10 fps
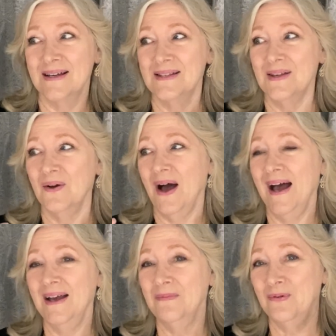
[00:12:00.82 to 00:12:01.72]
So
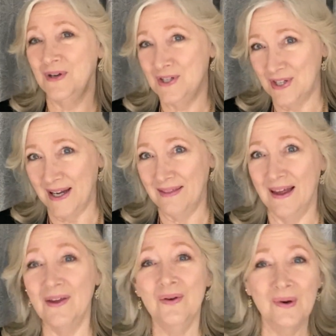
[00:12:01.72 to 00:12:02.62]
I appreciate
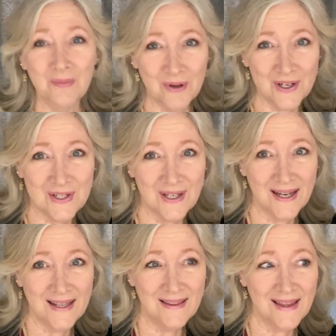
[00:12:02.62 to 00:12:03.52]
that you
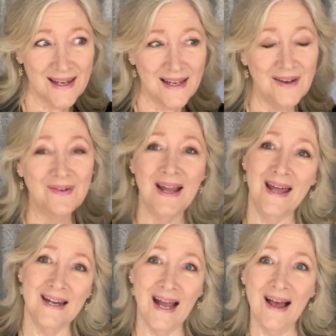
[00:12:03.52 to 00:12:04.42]
appreciate that I don't
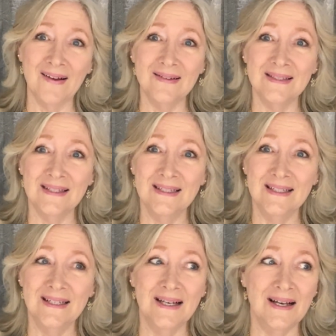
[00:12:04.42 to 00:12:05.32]
edit out
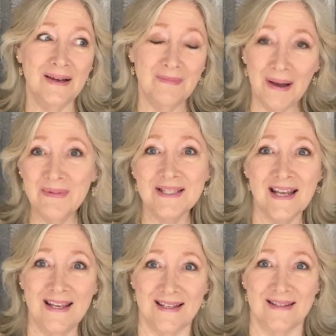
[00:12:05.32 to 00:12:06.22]
my
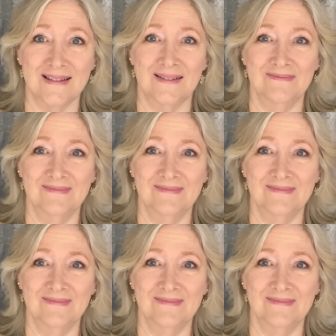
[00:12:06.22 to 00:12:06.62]
mistakes.